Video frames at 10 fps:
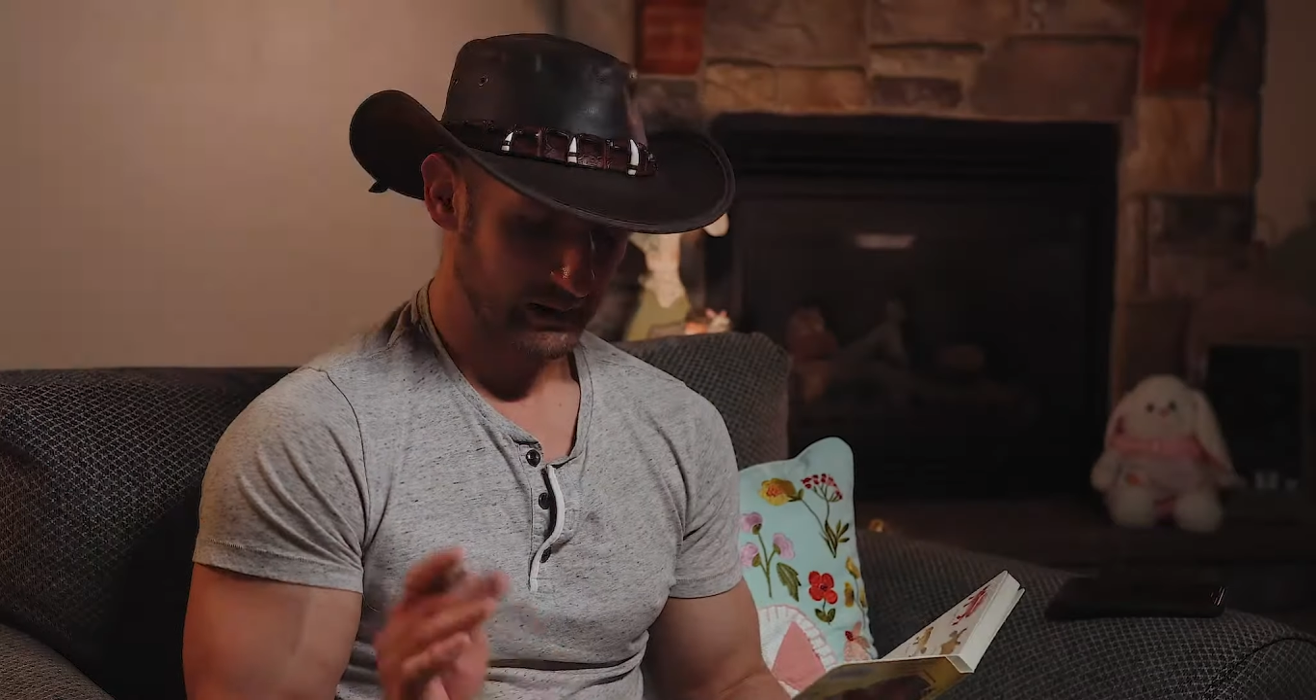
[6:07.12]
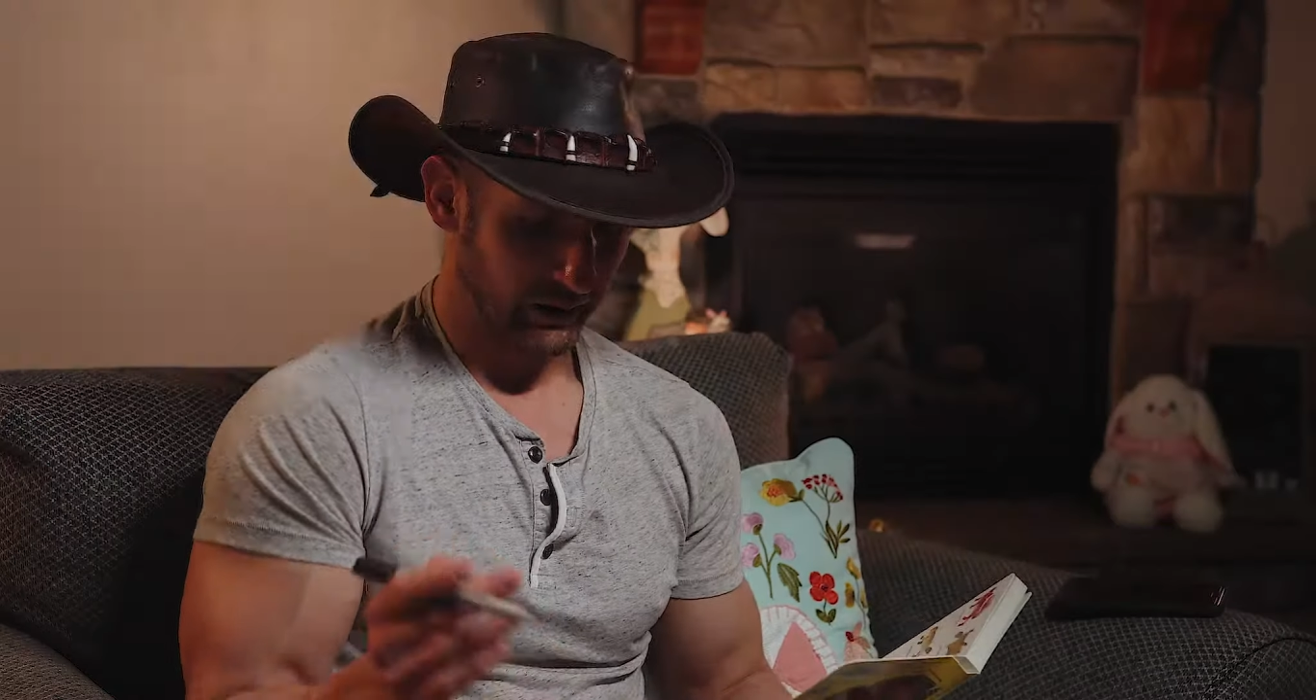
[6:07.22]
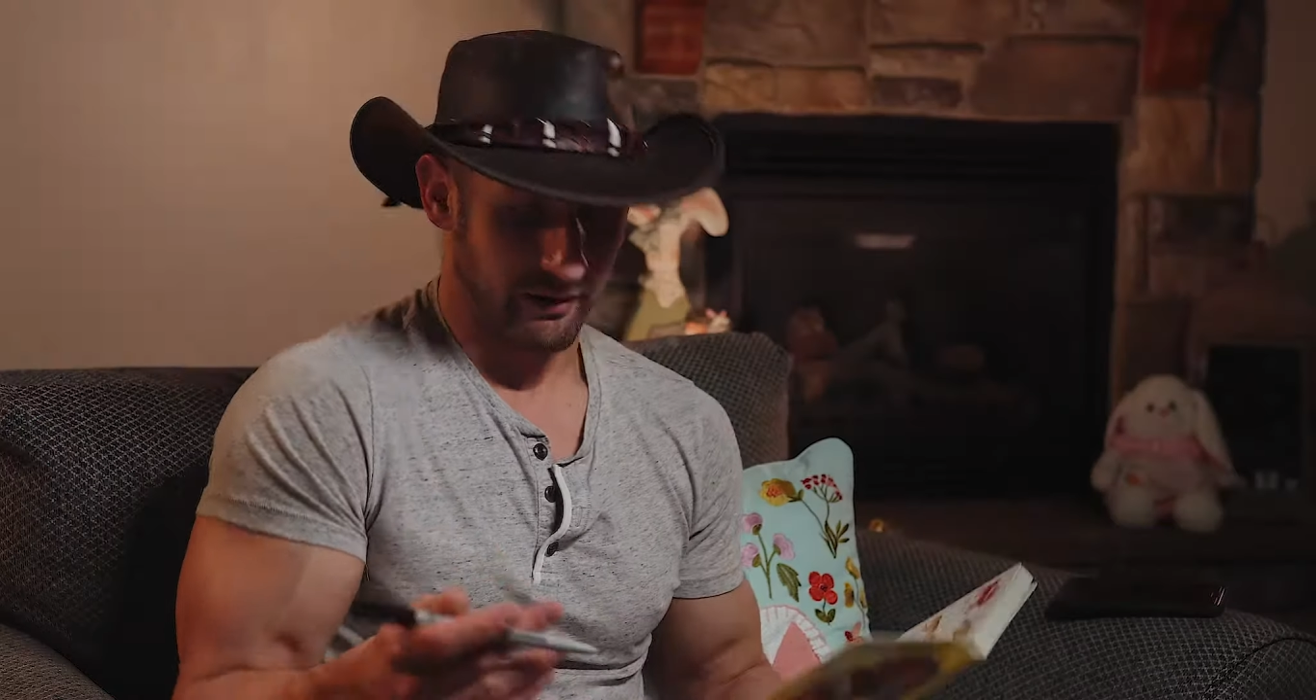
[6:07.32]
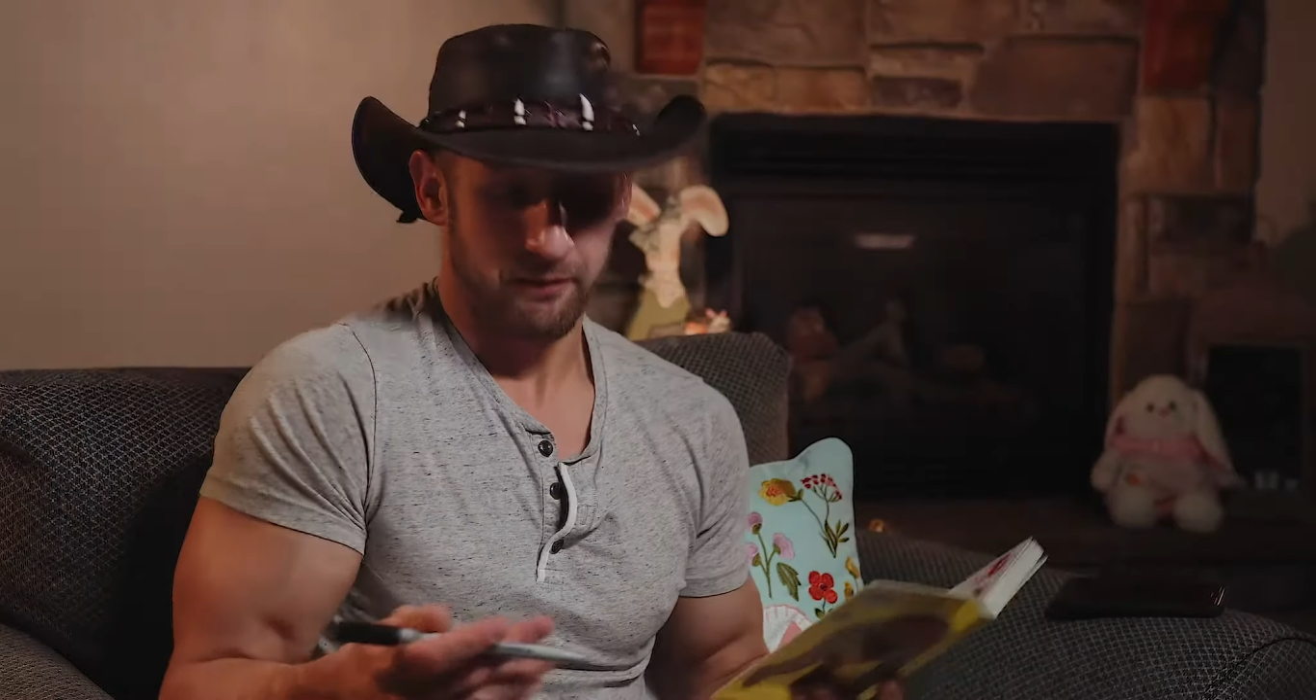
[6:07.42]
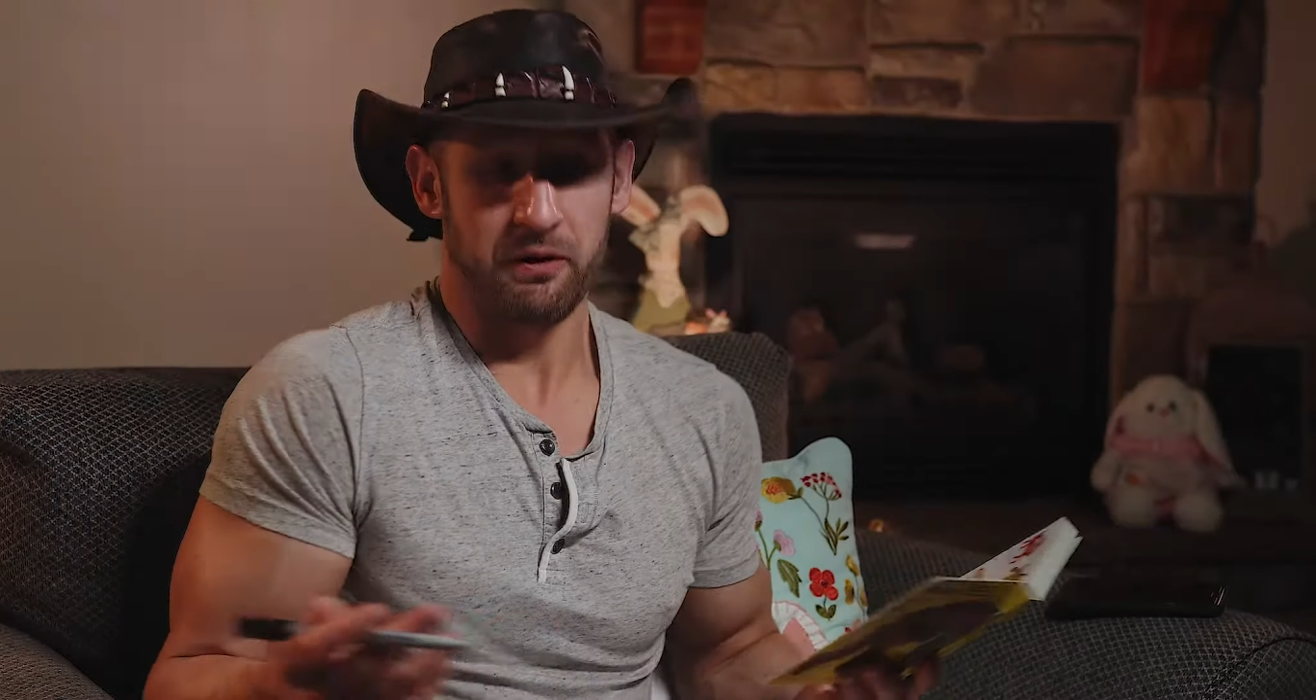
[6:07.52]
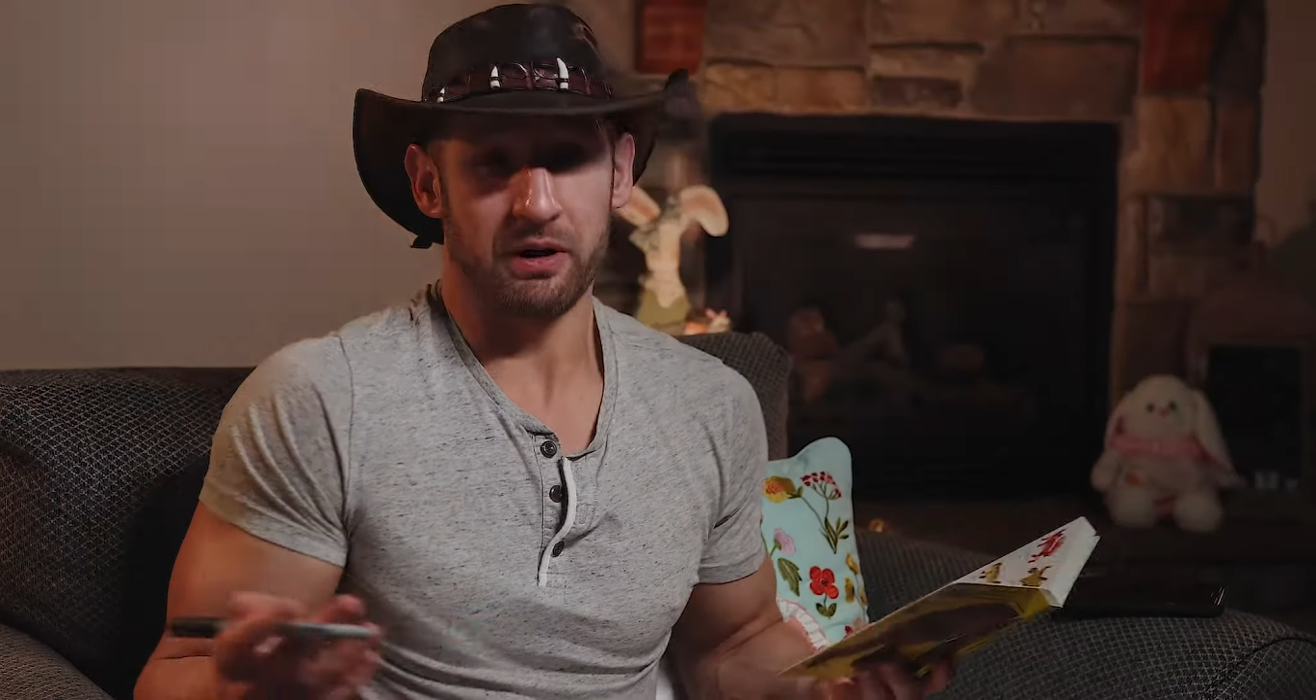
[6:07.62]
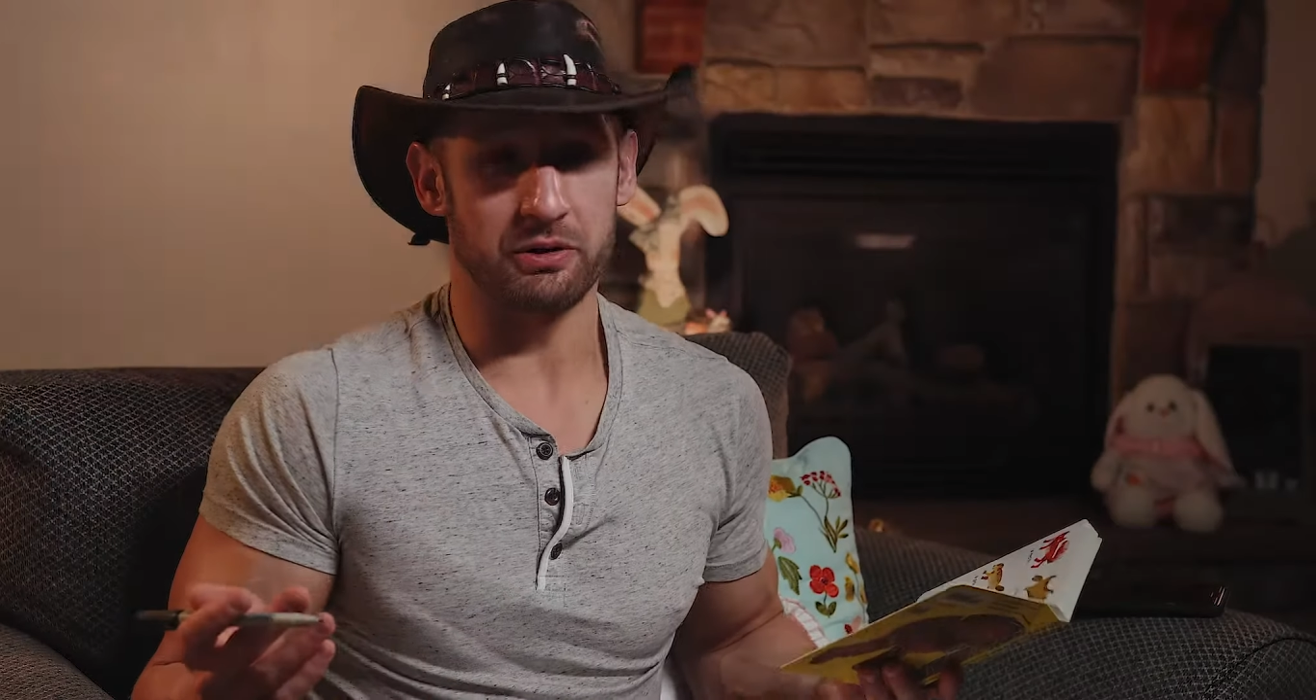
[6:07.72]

feel like